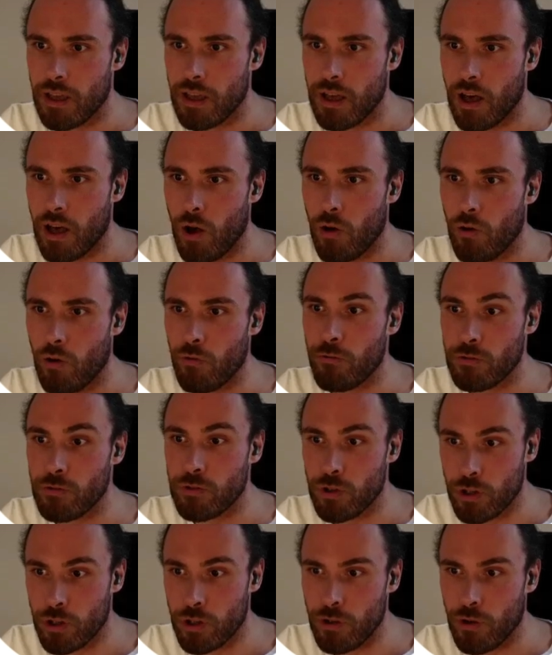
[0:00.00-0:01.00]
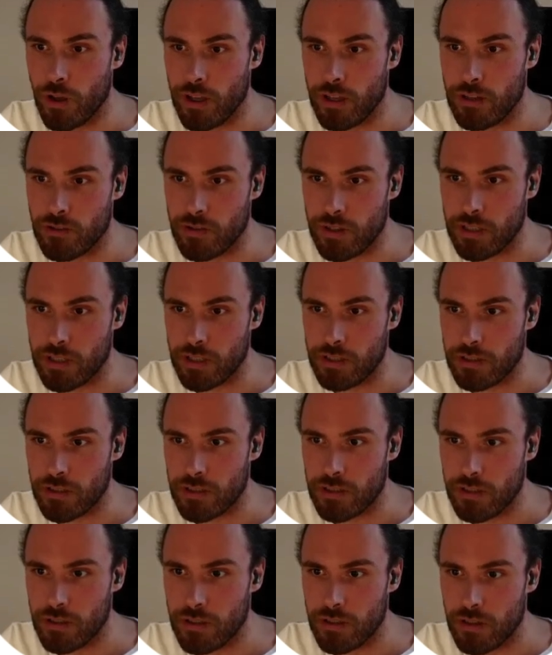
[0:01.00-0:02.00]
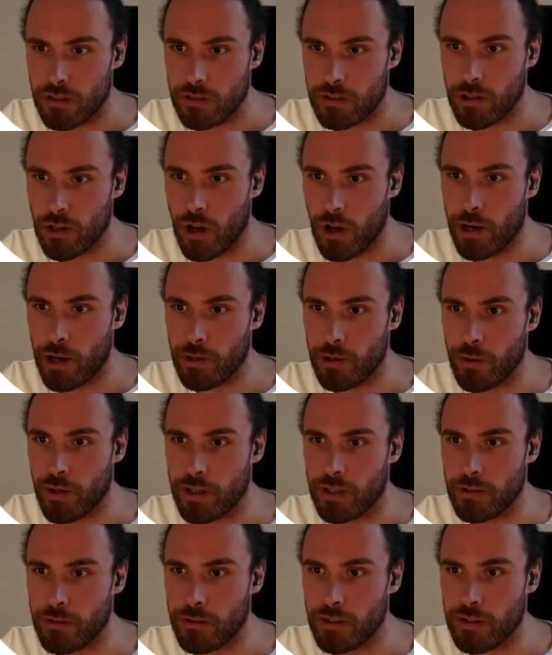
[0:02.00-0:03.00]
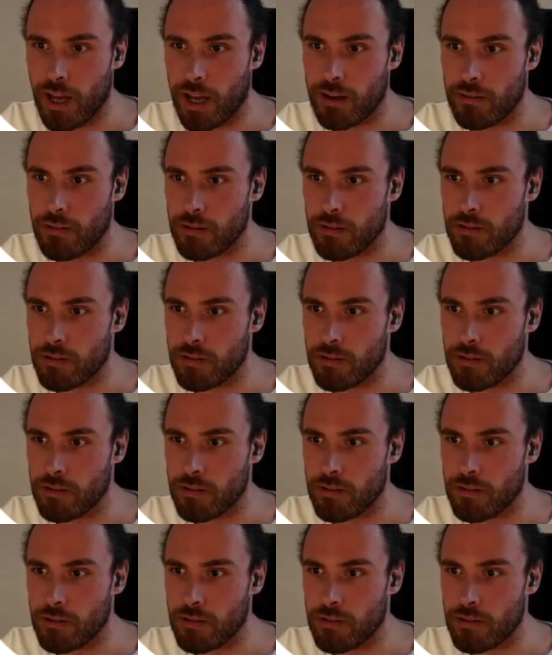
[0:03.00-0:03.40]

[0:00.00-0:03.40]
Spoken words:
all journal entries. So how do I do that?